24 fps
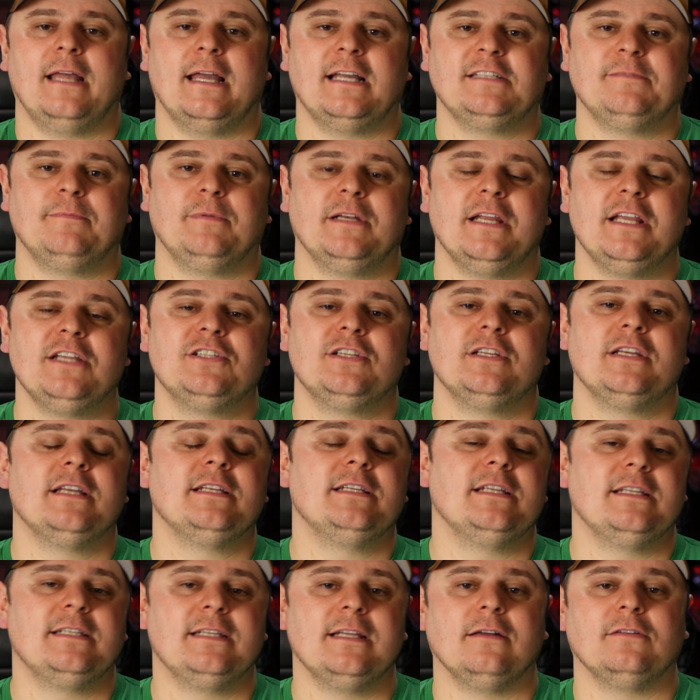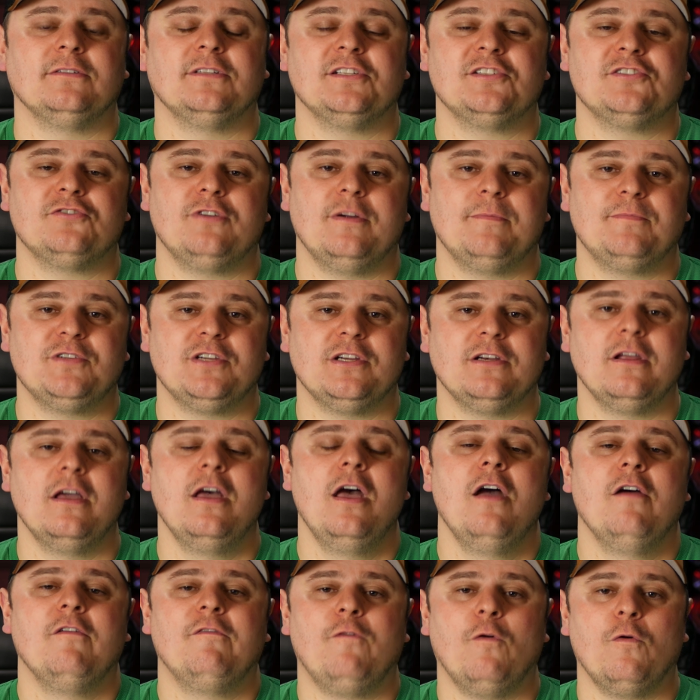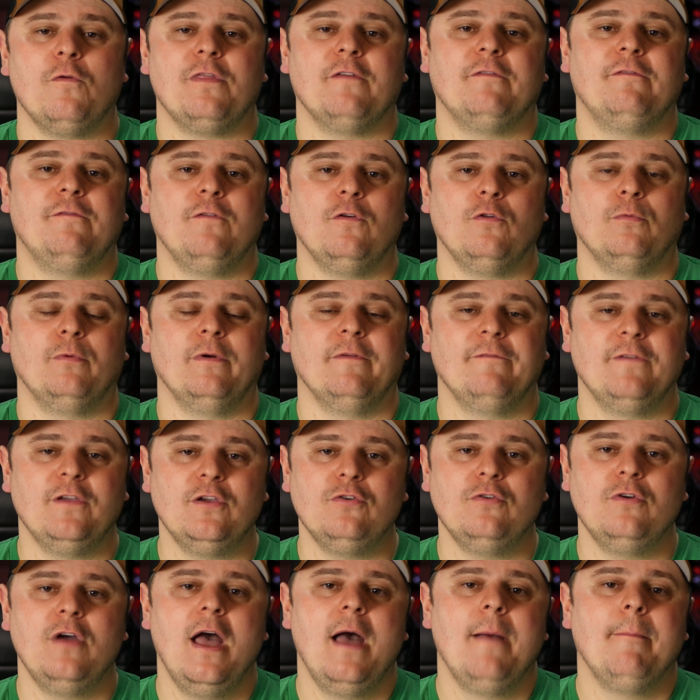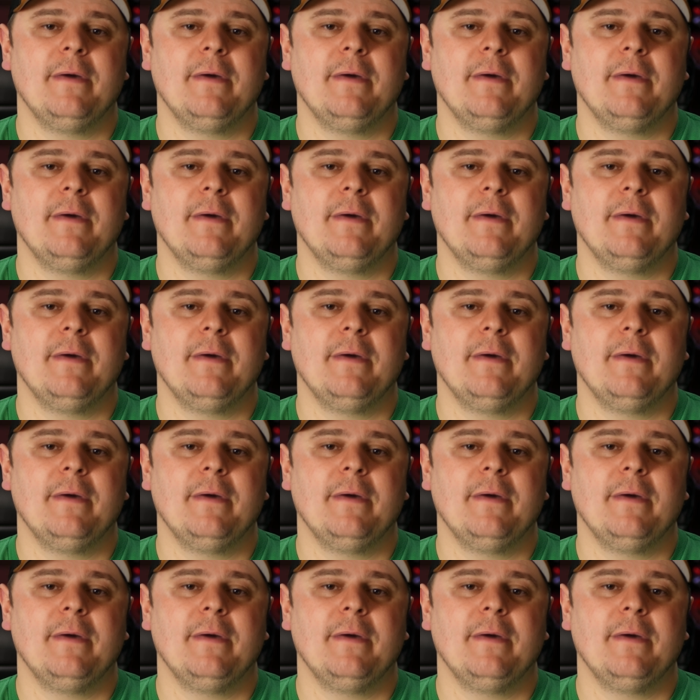explanation and detailed description for the full review,